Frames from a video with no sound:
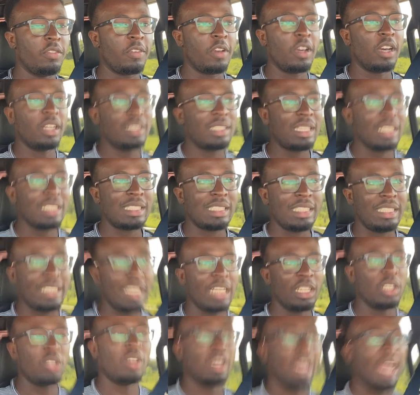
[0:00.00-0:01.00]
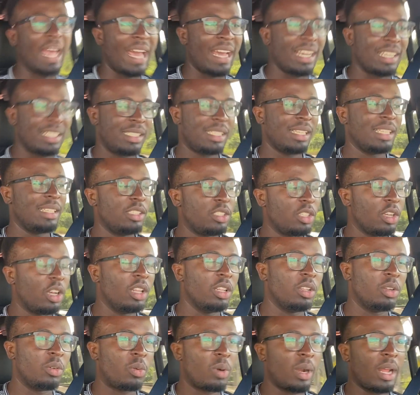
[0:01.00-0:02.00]
got this yellow accents
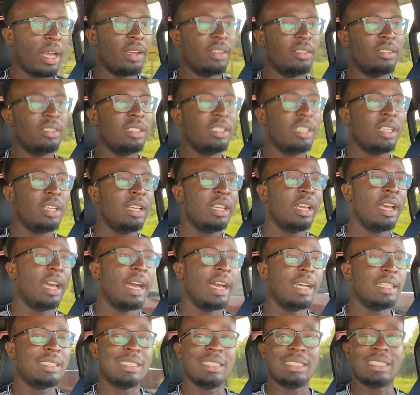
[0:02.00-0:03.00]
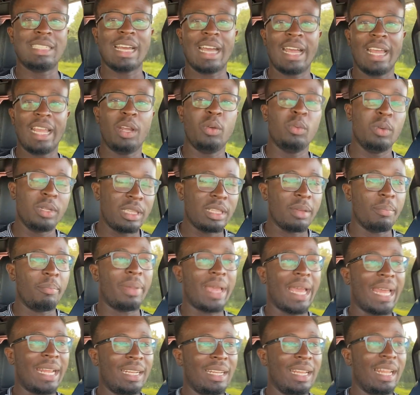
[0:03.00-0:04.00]
all around to tie in with the
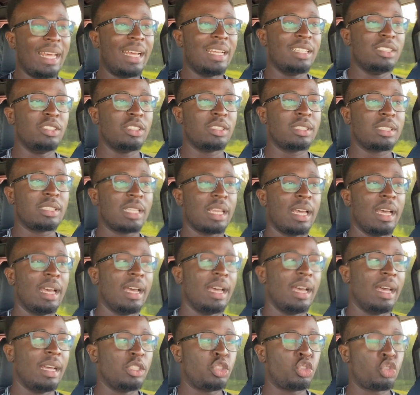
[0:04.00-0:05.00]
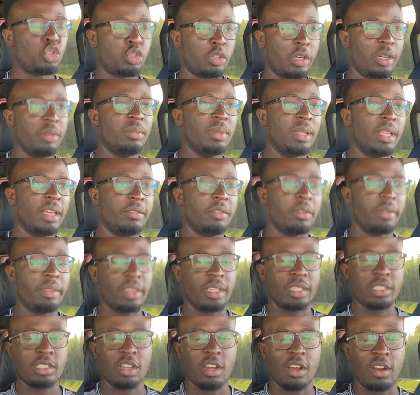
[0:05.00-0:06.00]
Badlands trim level
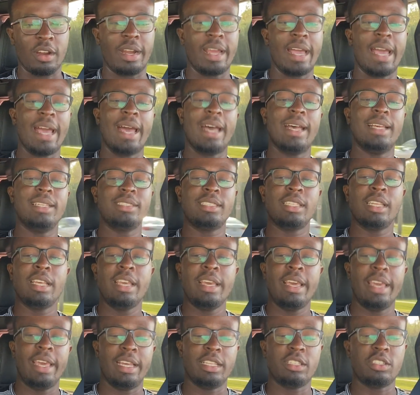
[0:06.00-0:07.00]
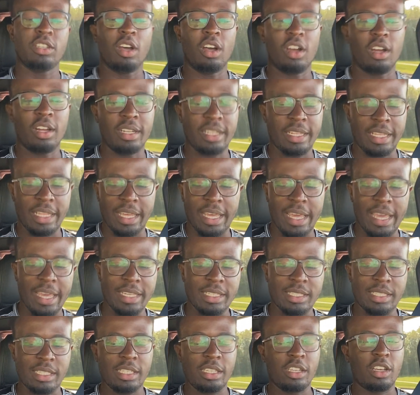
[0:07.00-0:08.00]
this car has. It's on the
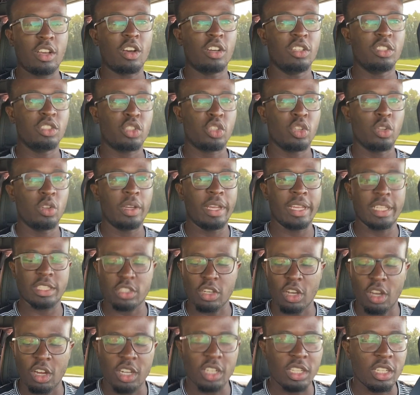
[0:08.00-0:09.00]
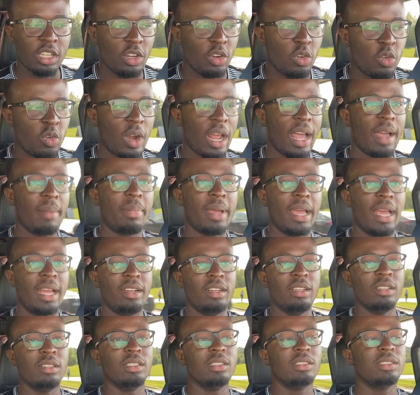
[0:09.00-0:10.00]
AC console, it's on the grab
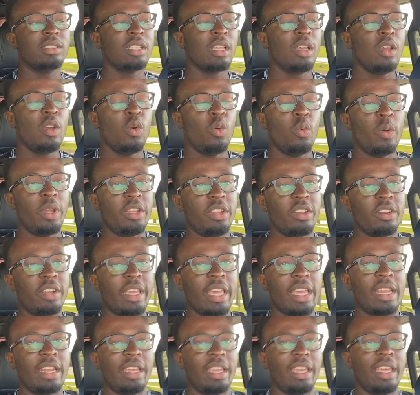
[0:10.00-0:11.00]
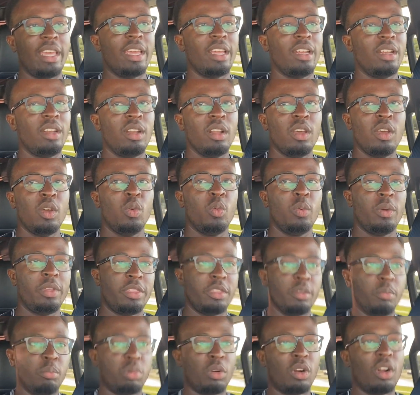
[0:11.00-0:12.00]
handles when you're getting in with
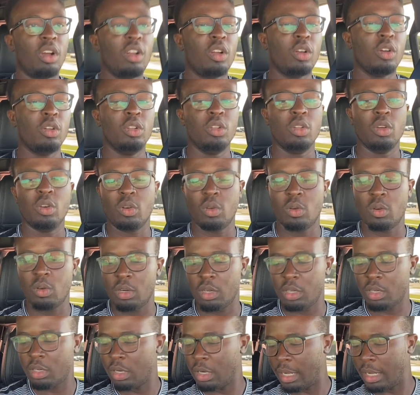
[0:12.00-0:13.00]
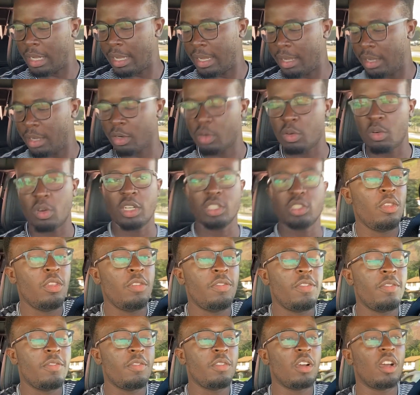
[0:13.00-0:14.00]
the Bronco logo across. You've
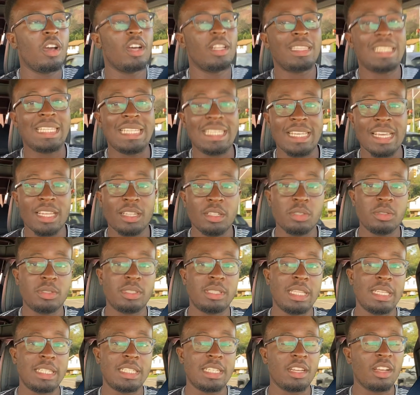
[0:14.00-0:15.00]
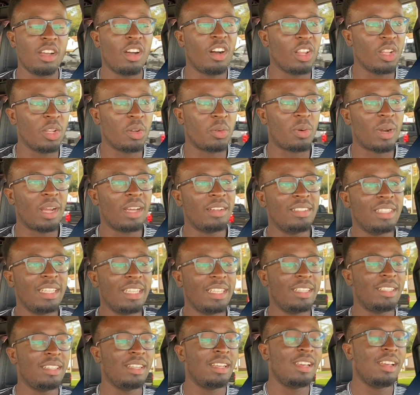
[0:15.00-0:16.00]
even got the yellow stitching all around
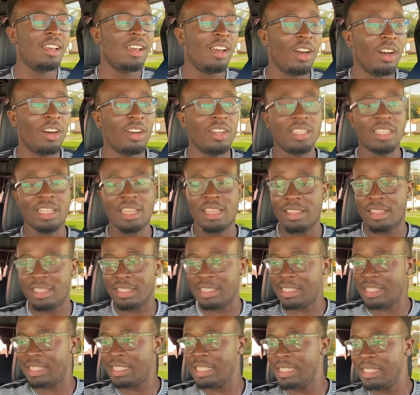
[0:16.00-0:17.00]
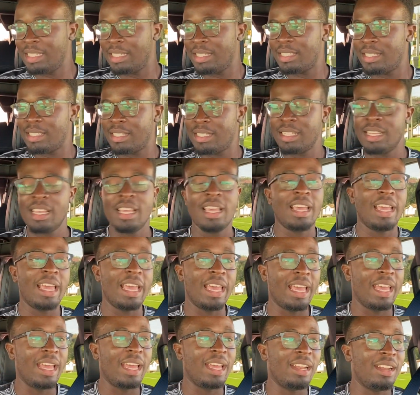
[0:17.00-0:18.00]
it on the seats
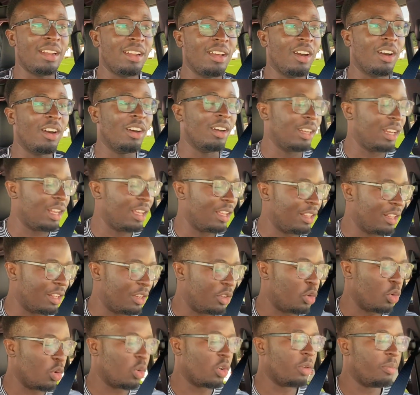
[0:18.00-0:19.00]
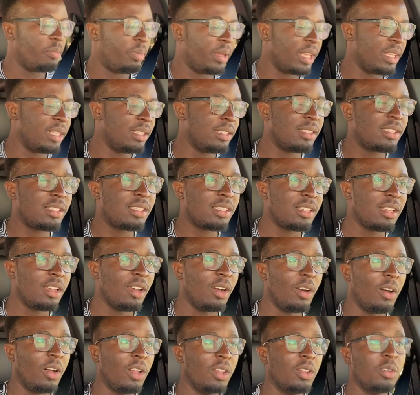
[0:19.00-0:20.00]
and on the door bins
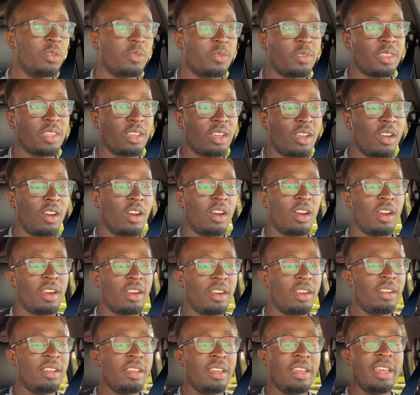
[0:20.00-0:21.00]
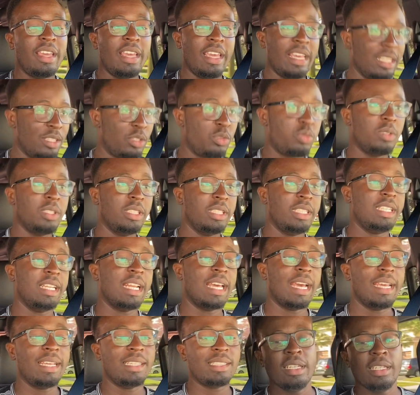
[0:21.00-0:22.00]
all over the car. It's really
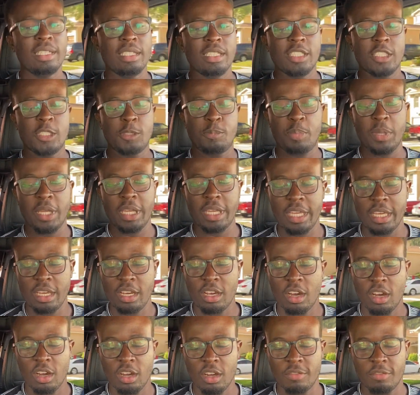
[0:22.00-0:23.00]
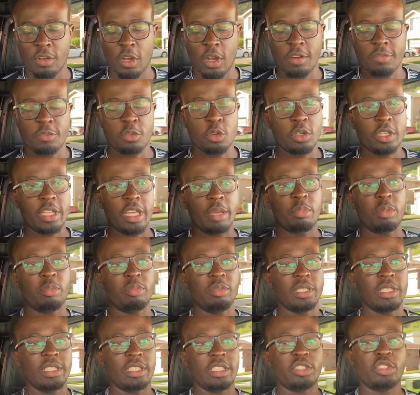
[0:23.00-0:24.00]
nice. Speaking of off-road
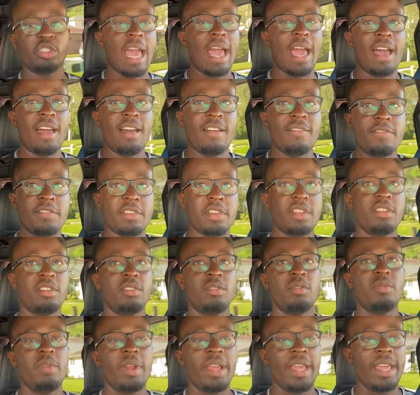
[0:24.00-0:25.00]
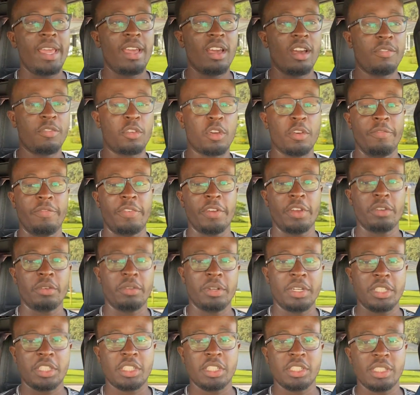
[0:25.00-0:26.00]
capabilities, you have an array of
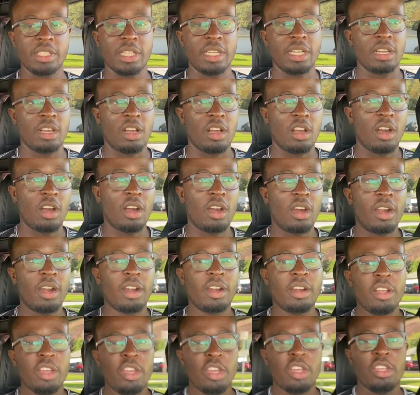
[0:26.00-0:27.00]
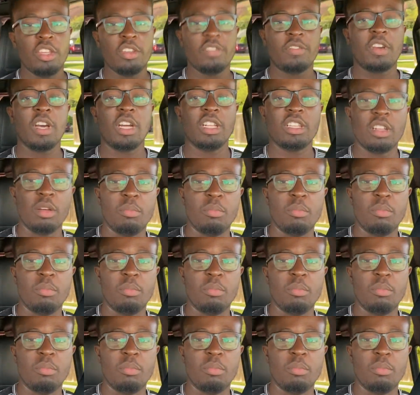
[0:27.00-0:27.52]
configurations in the car. You've got the